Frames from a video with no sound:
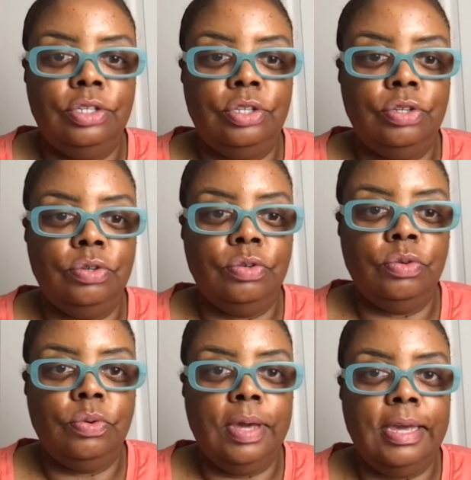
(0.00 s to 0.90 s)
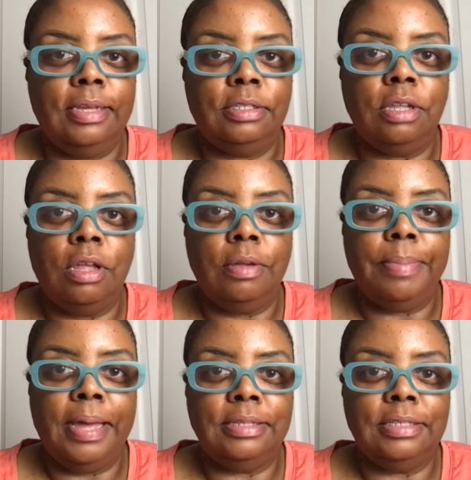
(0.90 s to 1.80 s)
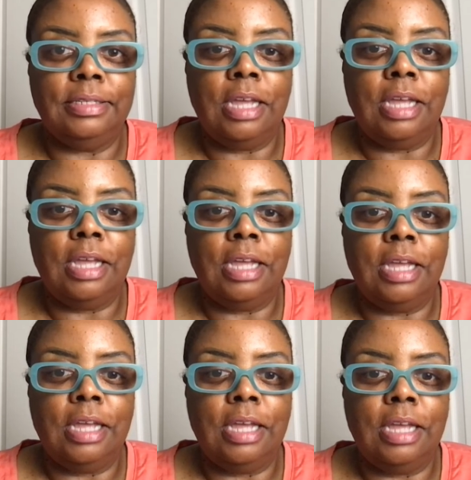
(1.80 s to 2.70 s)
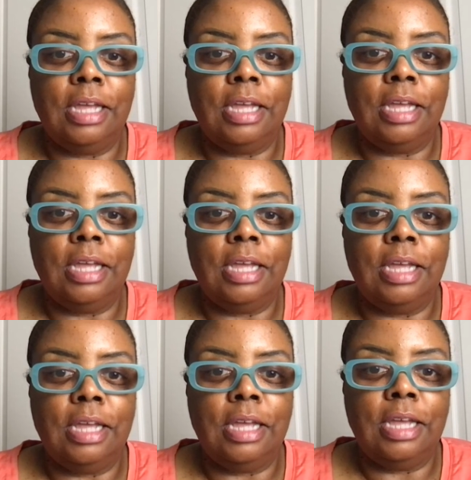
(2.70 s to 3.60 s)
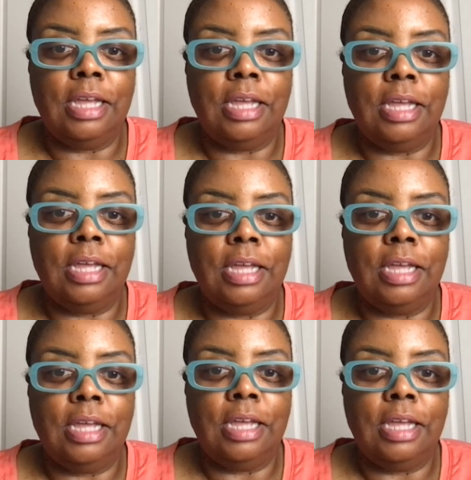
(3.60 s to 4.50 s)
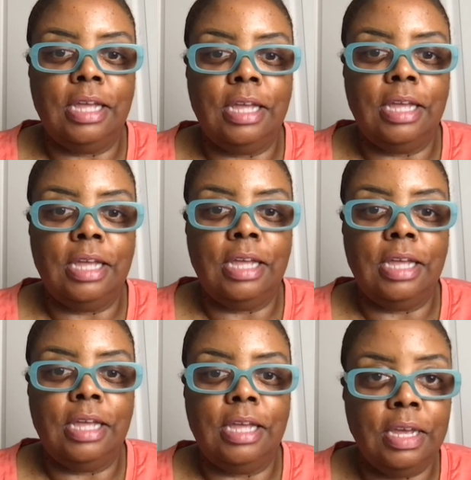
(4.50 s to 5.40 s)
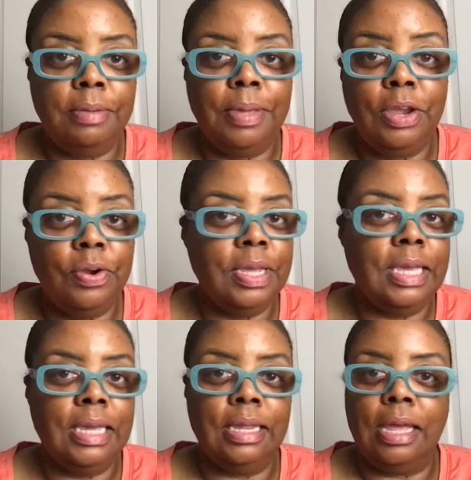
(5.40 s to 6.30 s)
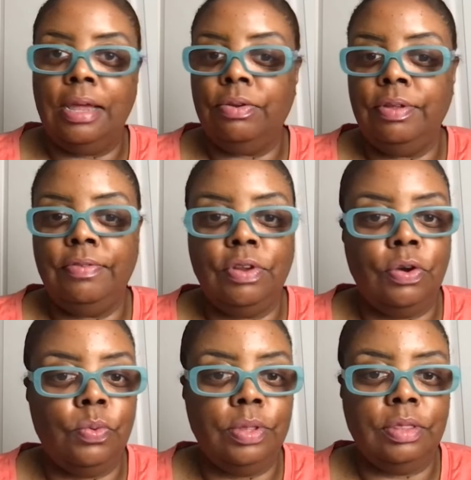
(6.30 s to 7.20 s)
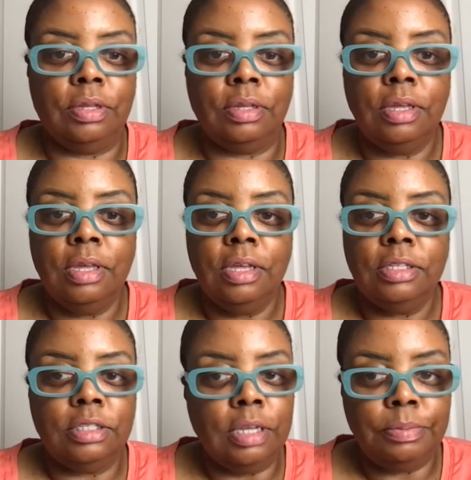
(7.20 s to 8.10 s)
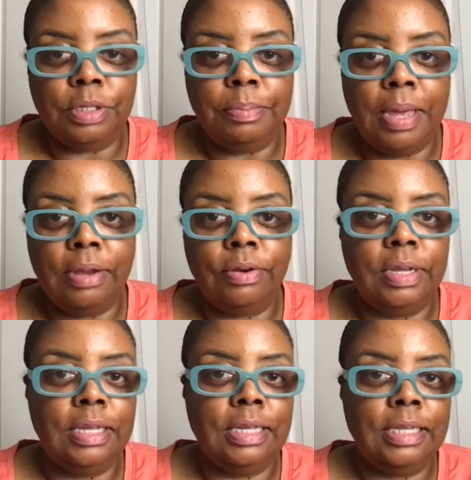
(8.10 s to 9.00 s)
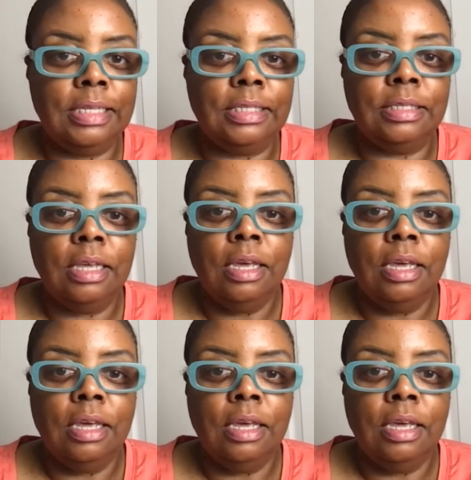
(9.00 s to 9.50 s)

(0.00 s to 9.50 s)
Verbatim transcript: to a song by Tom MacDonald. It's called Snowflakes. This is my very first time hearing it. I don't even know what the subject matter is.